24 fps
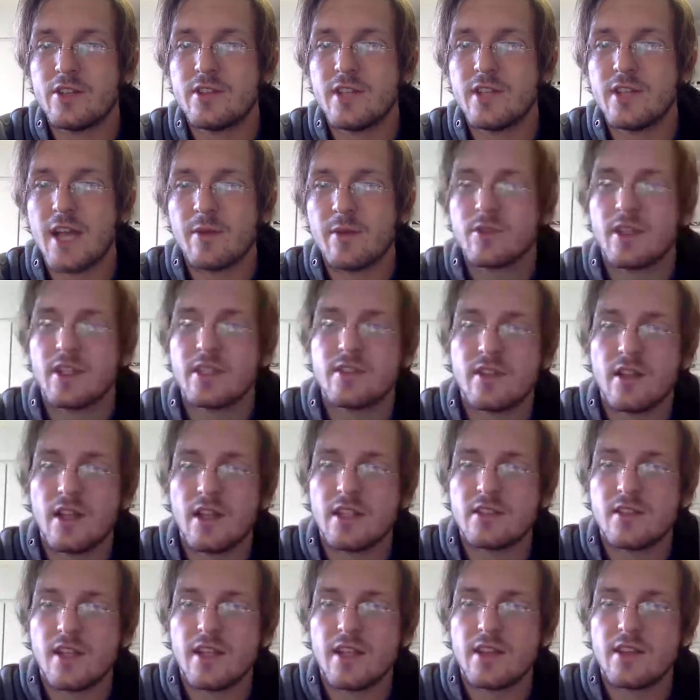Good times.
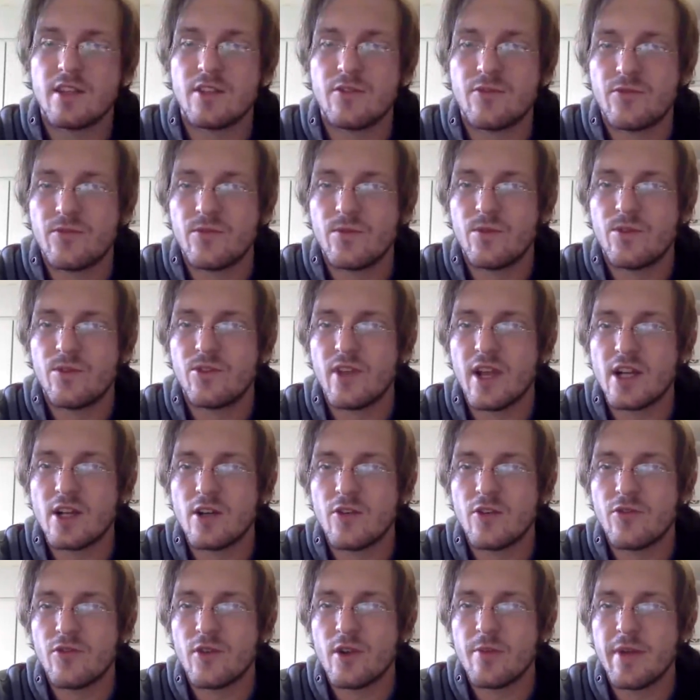Let's let this
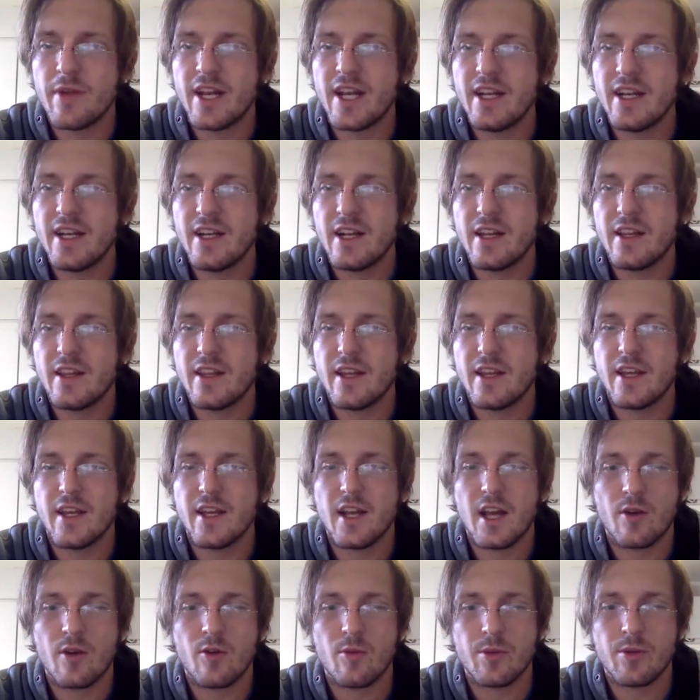cycle for a minute, and
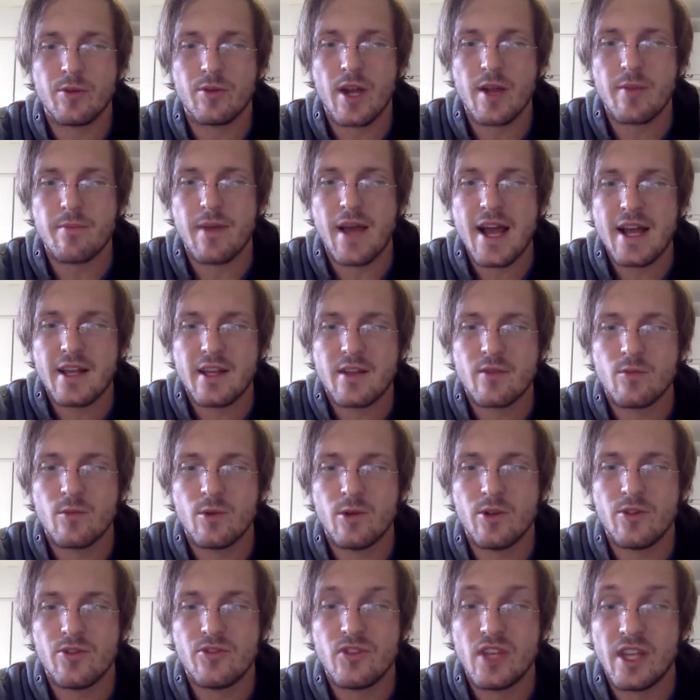then I will be right back,
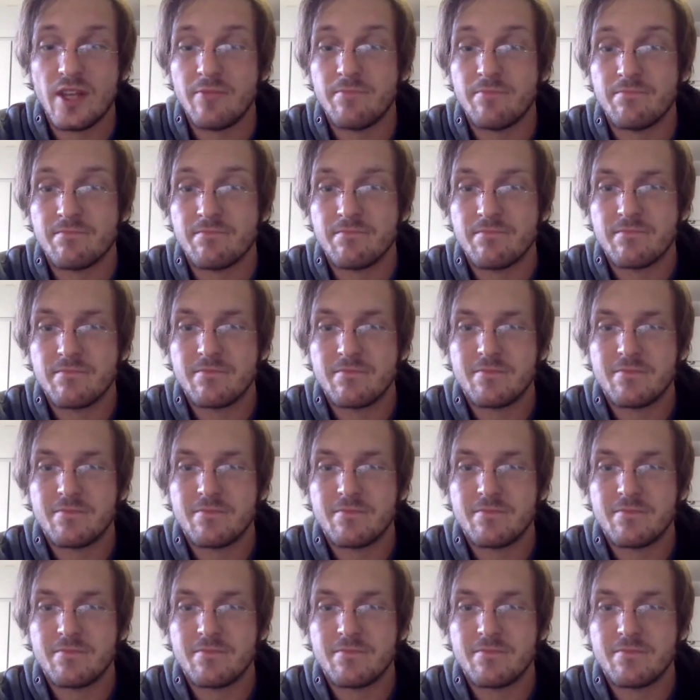and we'll see.